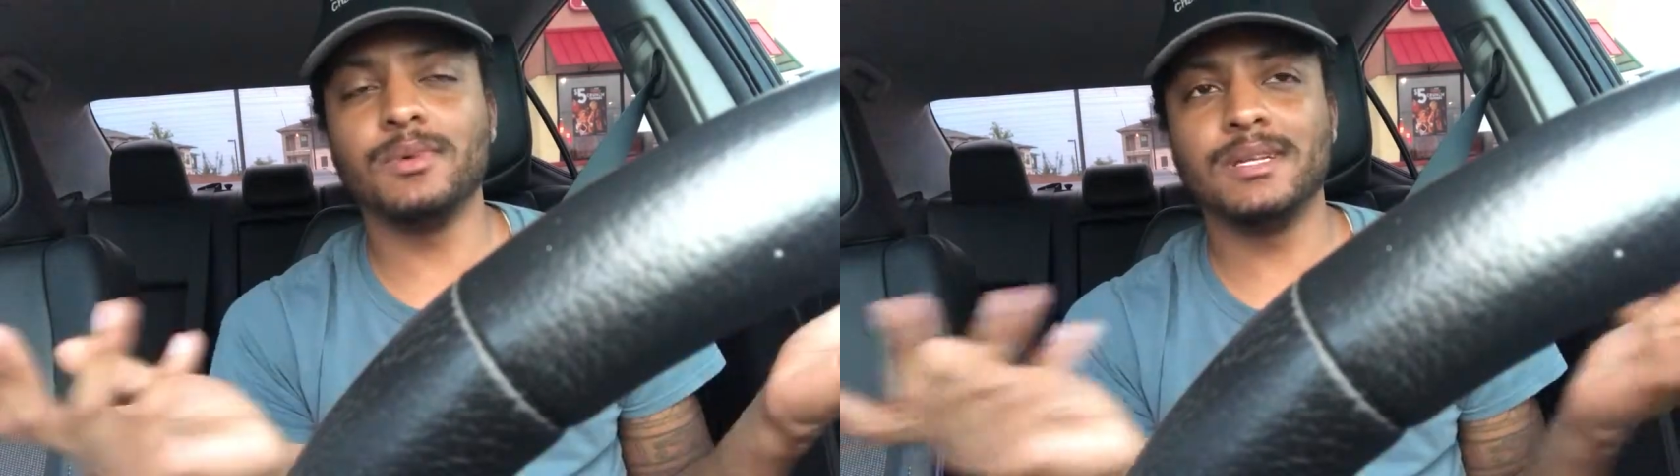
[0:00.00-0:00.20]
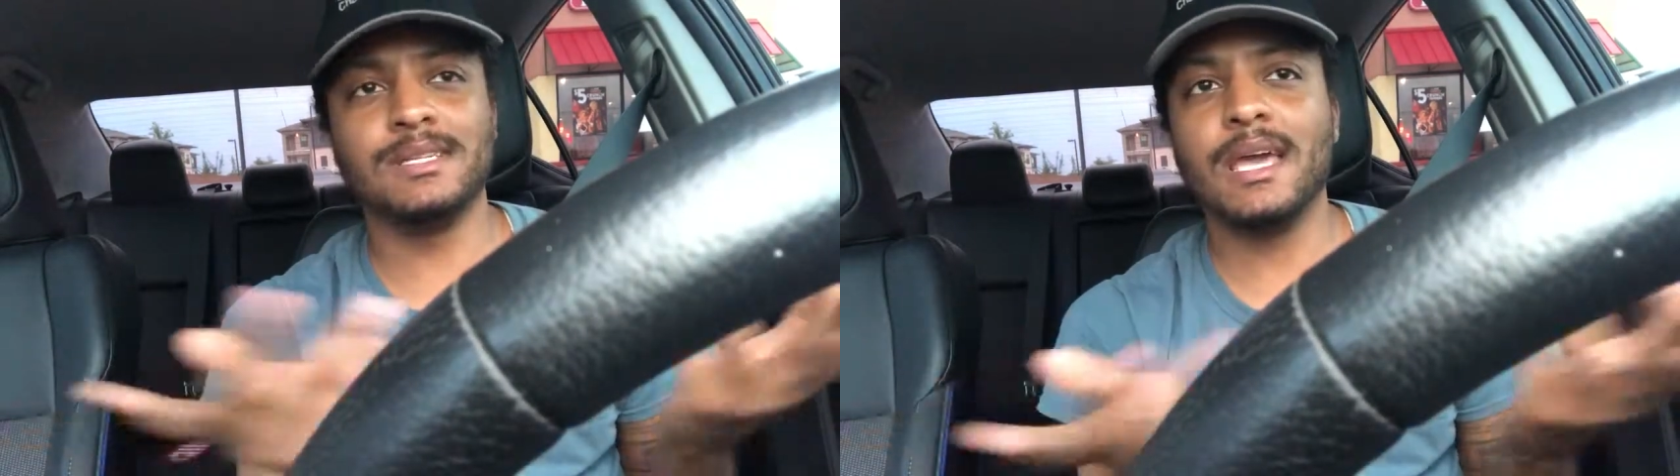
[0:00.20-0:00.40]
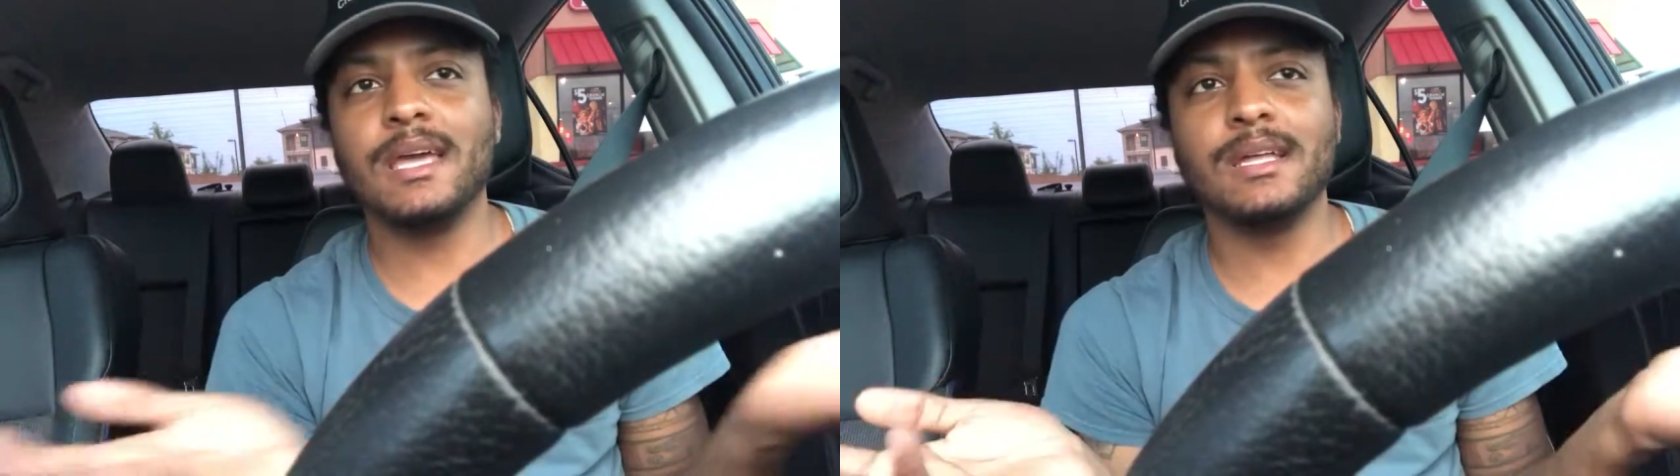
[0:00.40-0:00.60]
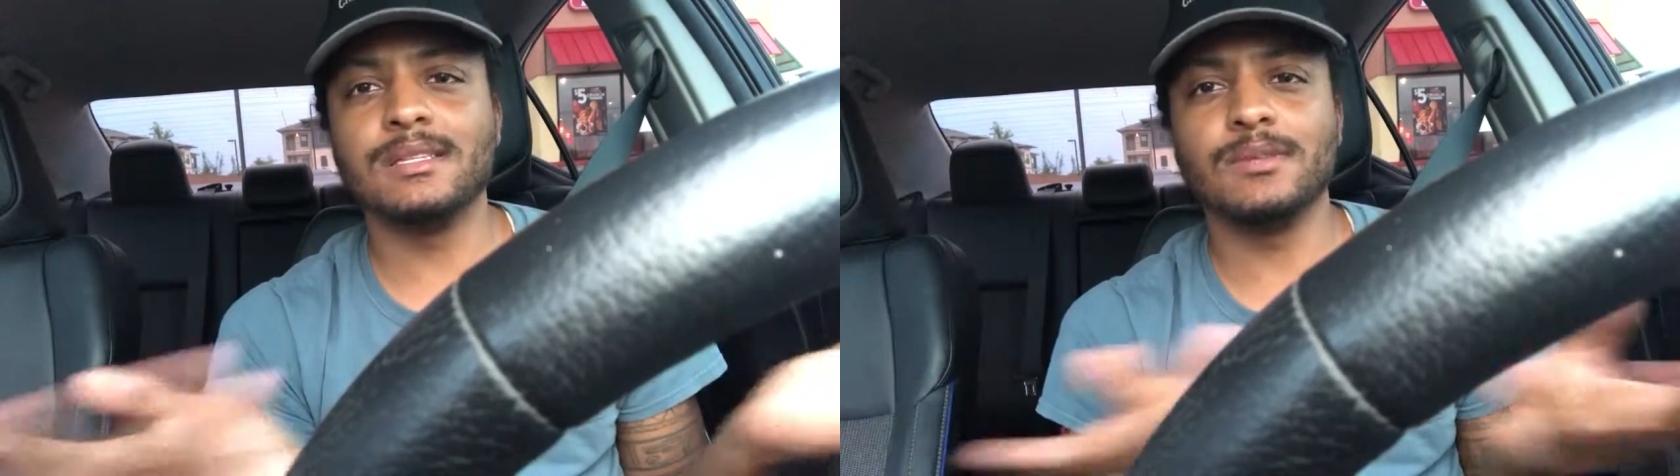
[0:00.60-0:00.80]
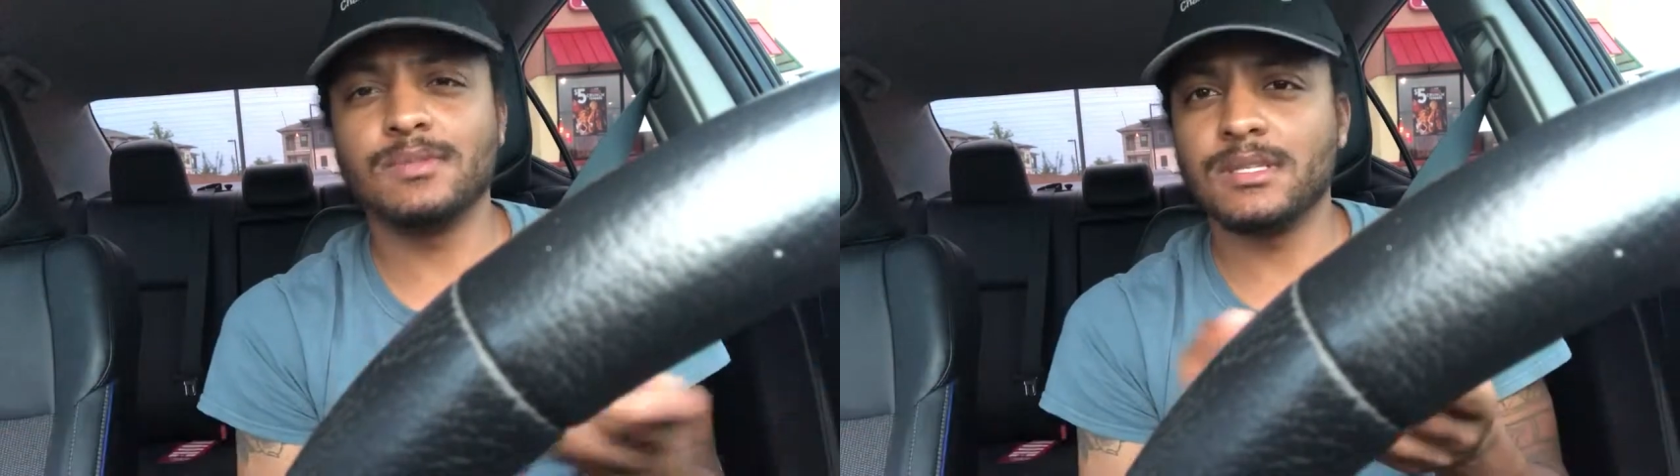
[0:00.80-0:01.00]
with his
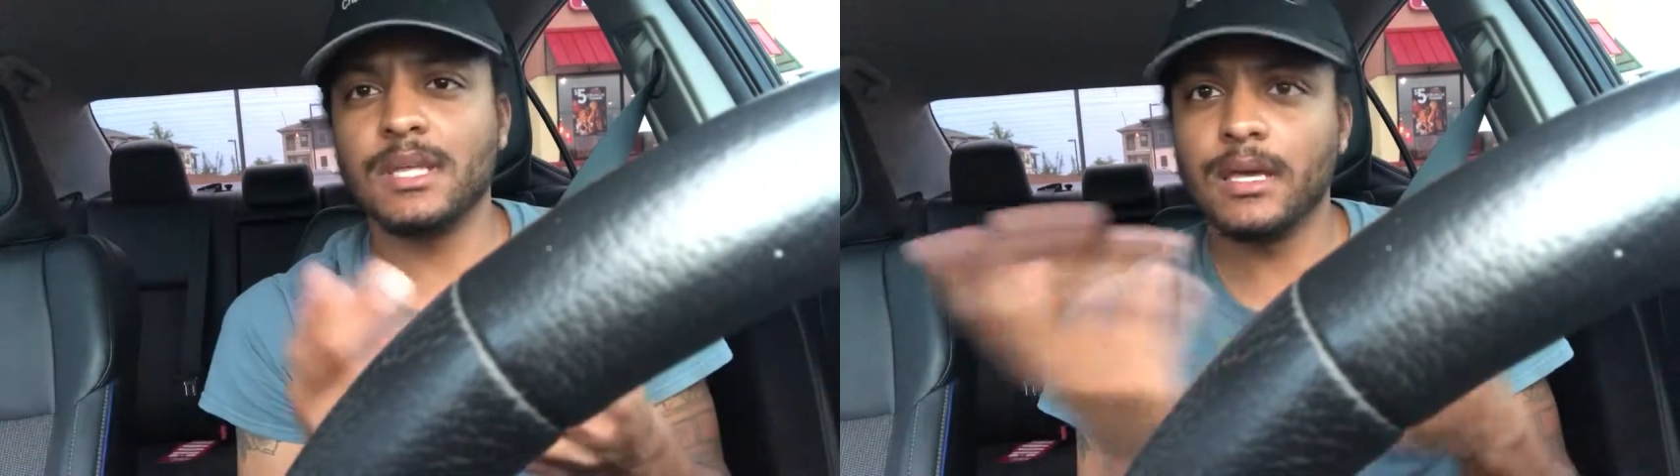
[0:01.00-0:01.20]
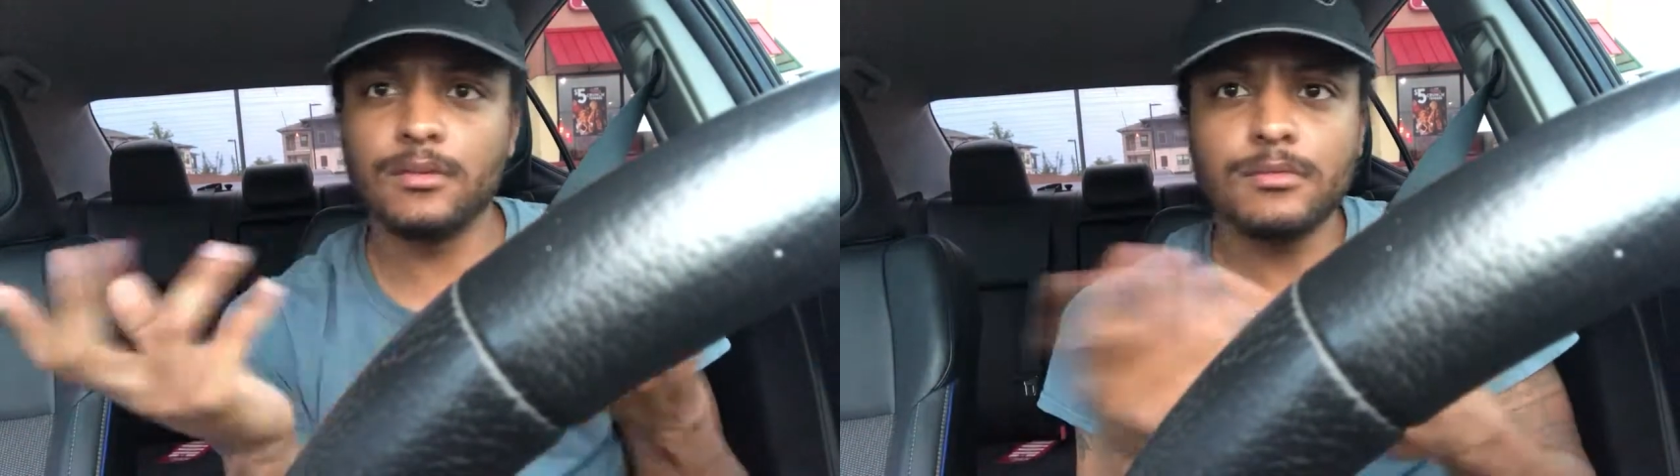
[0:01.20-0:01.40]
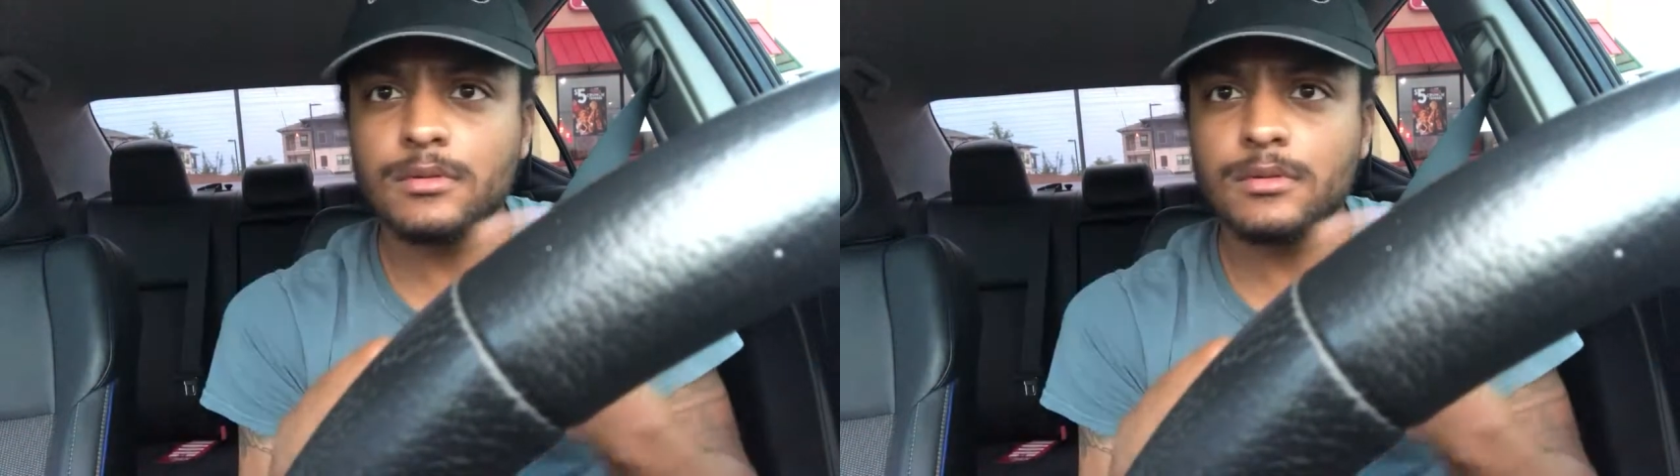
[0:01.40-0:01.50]
hands. He was just like,